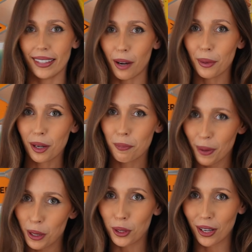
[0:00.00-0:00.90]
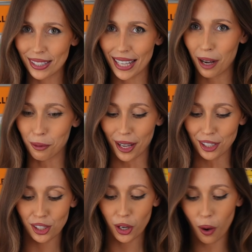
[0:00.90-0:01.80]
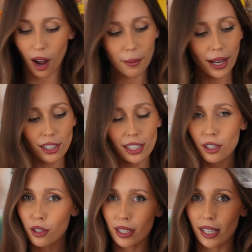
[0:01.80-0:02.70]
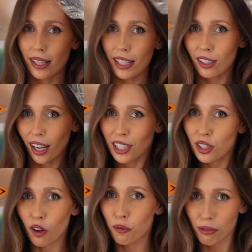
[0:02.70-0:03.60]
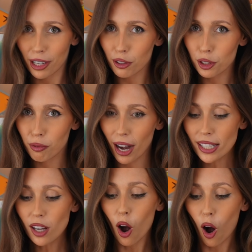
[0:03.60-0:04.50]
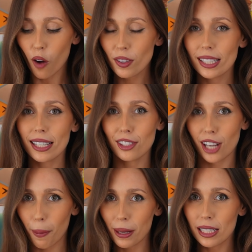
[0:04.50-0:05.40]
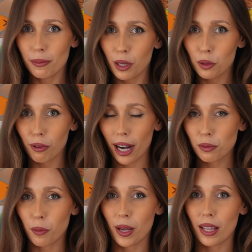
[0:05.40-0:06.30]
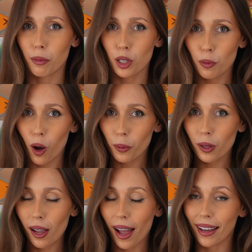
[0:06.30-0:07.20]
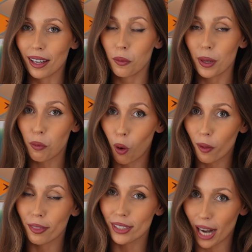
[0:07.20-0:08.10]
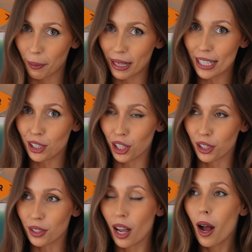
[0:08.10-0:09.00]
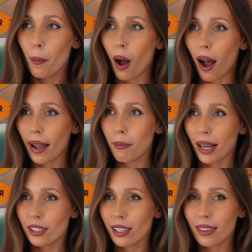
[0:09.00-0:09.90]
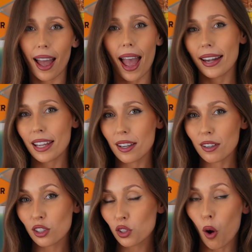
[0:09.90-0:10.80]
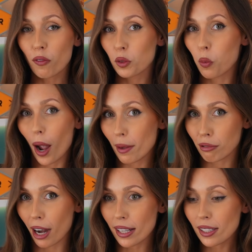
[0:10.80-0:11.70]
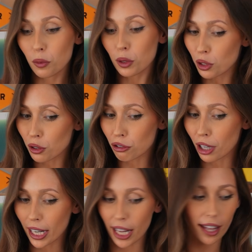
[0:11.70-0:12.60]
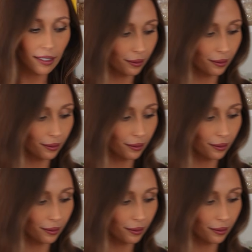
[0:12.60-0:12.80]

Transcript: Now we're gonna build our sandwich. So I'm actually using this nice soft brioche bread. Obviously Japanese milk bread would be the most popular and it'll be what the Japanese use, but I imagine that any soft white bread will do the trick here.